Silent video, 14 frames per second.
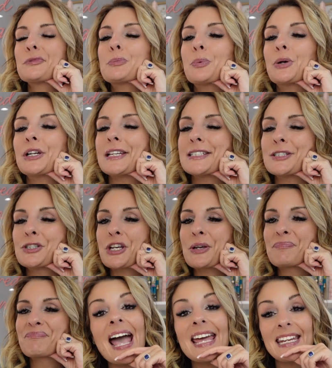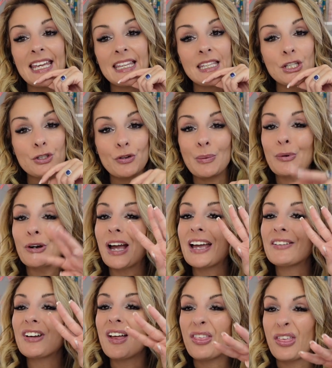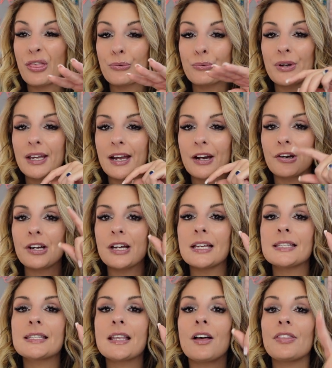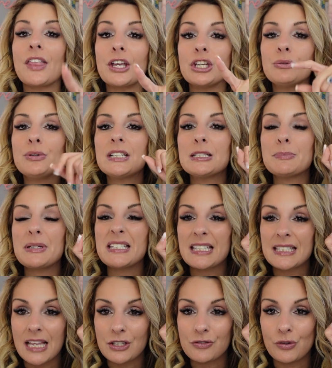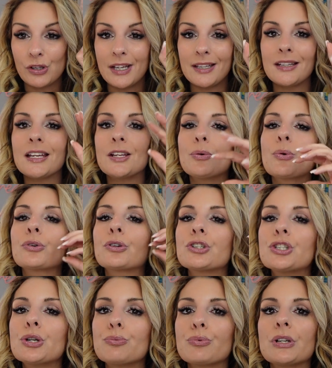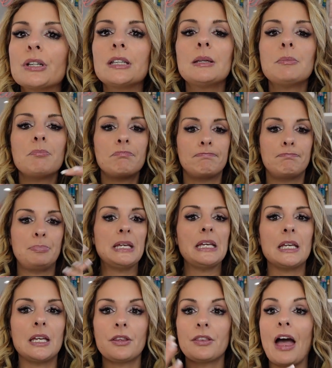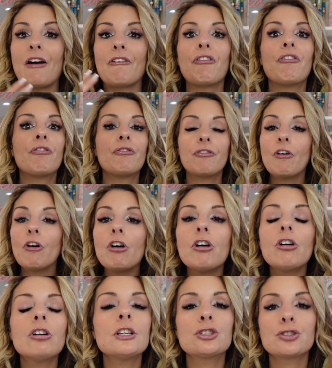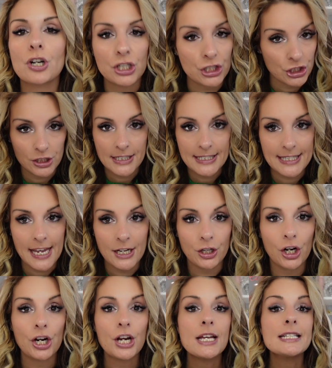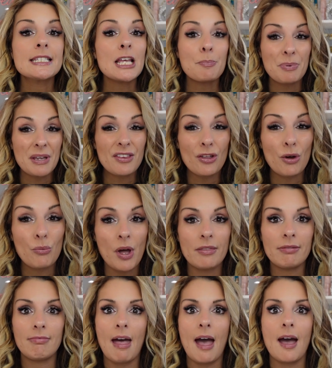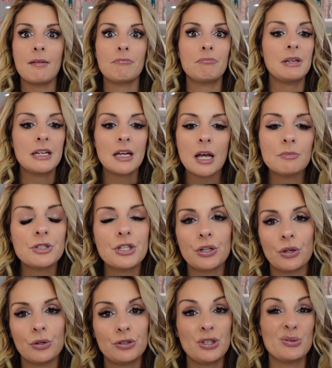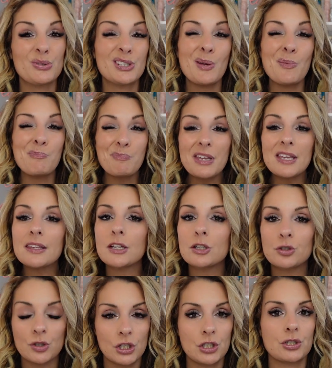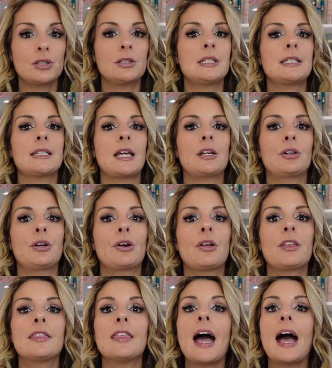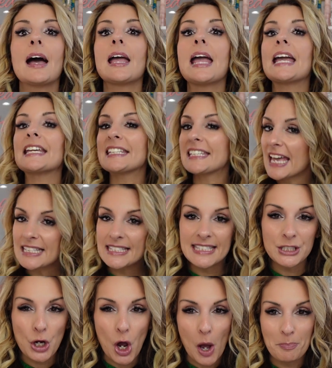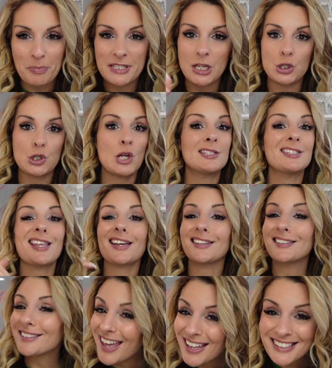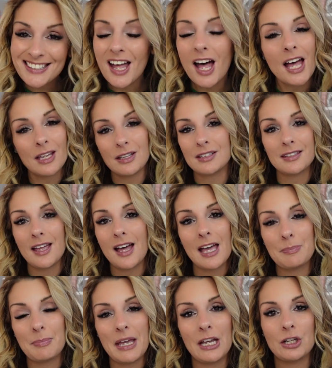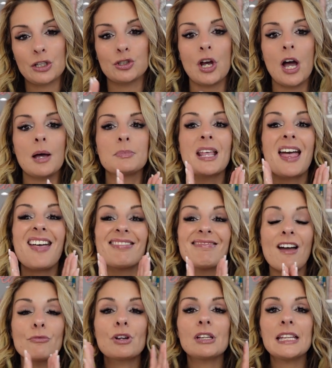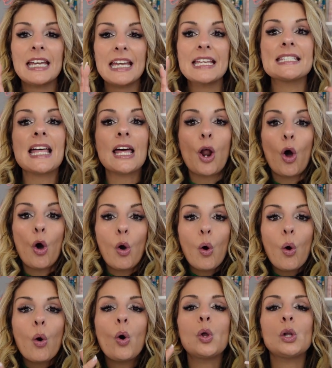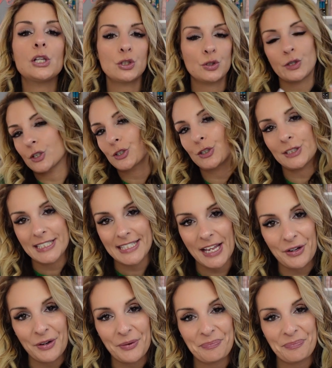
Pretty, isn't she? And in this framework, I've got 3 areas that you need to be successful in order to really be that full instructional designer, to be the one that becomes the go-to, to be the instructional designer that gets the top positions, that gets the high paying jobs, that really is that whole instructional designer.